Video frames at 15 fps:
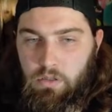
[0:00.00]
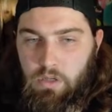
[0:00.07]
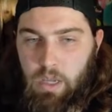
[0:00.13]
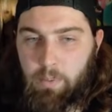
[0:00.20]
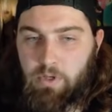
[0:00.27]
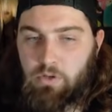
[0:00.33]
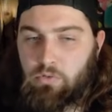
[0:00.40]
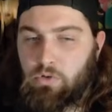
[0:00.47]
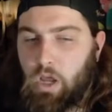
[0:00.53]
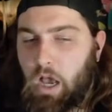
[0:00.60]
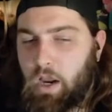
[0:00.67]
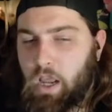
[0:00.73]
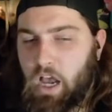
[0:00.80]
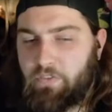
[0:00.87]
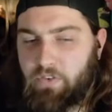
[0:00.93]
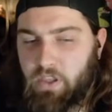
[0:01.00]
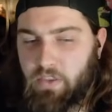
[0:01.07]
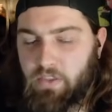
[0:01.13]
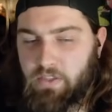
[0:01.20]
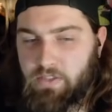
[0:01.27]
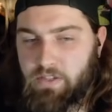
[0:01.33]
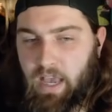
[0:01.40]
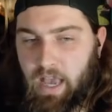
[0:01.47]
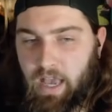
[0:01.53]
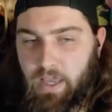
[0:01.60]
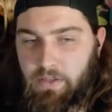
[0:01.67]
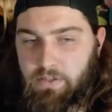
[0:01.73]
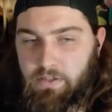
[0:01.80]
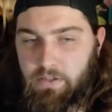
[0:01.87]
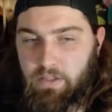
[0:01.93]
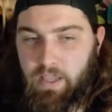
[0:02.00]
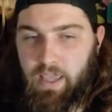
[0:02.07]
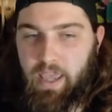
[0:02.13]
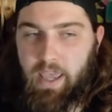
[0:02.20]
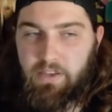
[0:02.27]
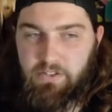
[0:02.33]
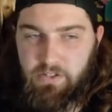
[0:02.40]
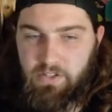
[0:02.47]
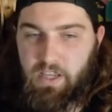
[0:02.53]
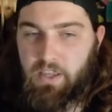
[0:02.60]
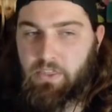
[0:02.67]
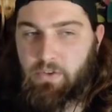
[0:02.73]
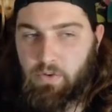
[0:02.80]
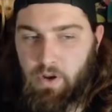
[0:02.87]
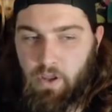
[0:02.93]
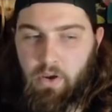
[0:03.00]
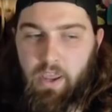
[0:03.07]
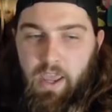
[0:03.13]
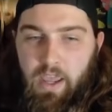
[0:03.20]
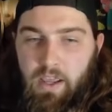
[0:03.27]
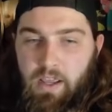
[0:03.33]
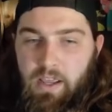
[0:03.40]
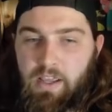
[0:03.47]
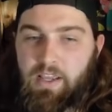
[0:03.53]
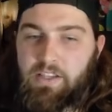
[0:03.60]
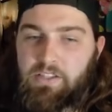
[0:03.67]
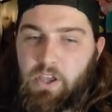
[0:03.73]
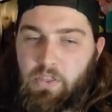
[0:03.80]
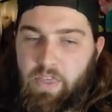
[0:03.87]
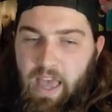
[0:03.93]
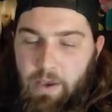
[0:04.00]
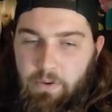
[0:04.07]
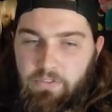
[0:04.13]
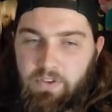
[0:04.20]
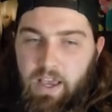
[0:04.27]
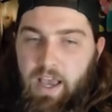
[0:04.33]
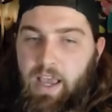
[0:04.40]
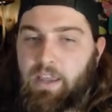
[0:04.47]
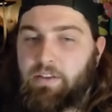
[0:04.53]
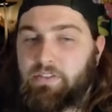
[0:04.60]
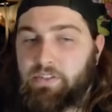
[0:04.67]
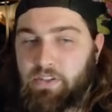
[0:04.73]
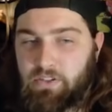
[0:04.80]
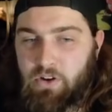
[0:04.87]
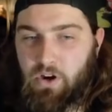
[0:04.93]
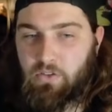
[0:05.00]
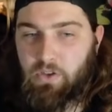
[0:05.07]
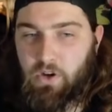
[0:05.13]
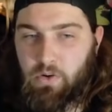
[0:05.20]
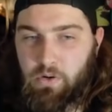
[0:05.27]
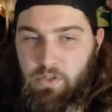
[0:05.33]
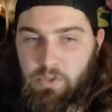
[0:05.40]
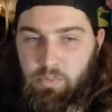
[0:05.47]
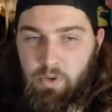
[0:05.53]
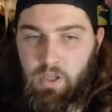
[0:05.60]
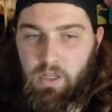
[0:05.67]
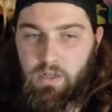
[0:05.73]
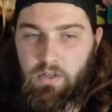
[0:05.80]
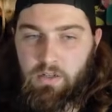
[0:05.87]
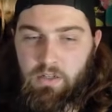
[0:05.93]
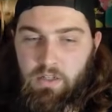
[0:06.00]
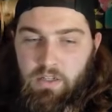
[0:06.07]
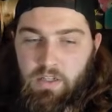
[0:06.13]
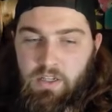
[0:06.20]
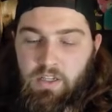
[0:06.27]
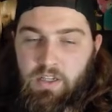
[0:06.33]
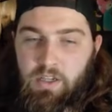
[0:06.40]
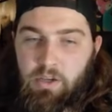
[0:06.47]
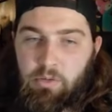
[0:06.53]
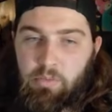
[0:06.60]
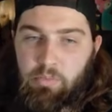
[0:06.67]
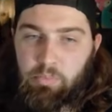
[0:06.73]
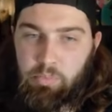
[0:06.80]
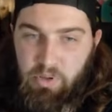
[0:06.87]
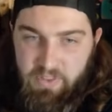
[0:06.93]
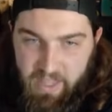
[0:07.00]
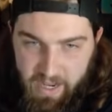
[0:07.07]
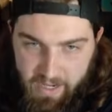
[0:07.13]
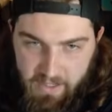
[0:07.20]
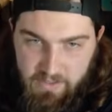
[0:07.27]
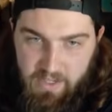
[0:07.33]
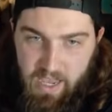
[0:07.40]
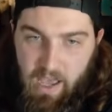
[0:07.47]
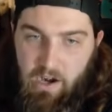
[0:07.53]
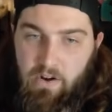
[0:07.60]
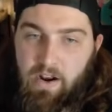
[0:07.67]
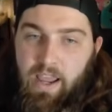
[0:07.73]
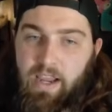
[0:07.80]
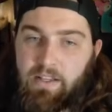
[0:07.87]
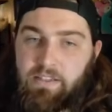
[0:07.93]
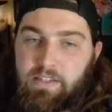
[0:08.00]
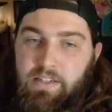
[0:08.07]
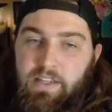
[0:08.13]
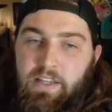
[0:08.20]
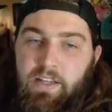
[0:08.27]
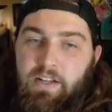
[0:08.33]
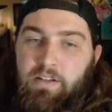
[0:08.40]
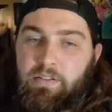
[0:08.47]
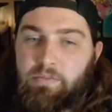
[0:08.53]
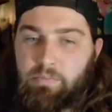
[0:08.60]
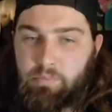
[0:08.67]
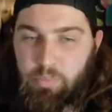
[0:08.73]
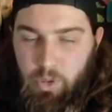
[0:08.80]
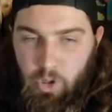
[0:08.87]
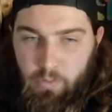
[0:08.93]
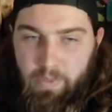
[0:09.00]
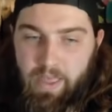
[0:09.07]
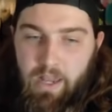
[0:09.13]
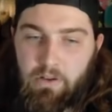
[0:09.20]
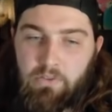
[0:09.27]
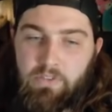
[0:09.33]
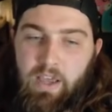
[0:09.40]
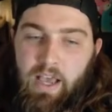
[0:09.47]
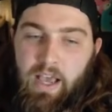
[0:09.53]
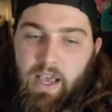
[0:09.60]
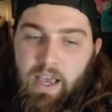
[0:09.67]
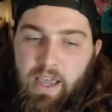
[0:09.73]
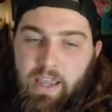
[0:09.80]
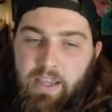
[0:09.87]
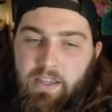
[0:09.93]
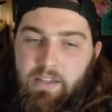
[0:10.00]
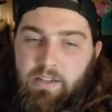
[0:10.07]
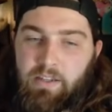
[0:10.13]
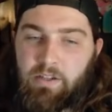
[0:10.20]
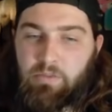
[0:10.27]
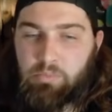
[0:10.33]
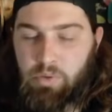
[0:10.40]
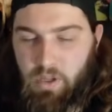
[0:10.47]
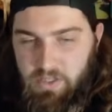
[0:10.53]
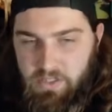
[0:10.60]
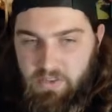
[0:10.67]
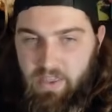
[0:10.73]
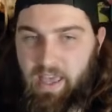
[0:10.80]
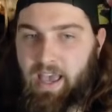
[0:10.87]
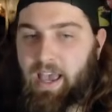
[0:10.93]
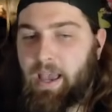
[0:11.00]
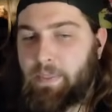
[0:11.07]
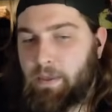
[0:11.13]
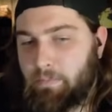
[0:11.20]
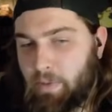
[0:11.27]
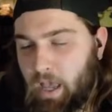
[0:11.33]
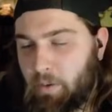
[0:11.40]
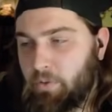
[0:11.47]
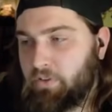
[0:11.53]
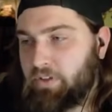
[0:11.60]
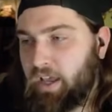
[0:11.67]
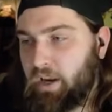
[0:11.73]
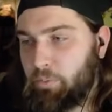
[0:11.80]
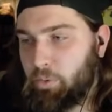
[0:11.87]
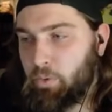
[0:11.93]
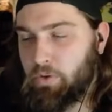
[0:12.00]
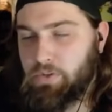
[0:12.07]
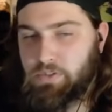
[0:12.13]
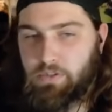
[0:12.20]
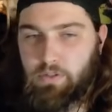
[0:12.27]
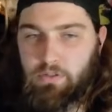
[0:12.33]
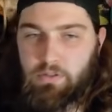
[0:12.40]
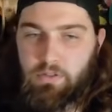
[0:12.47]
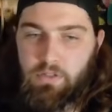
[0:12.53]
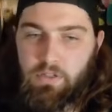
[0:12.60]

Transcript: I mean, you knock off and this dies. Yeah, so you take 3. Okay. So that will die. Discard the Crispin. But that gets counteracted. Boom, that'll die. Plus that. And then mine will die to poison.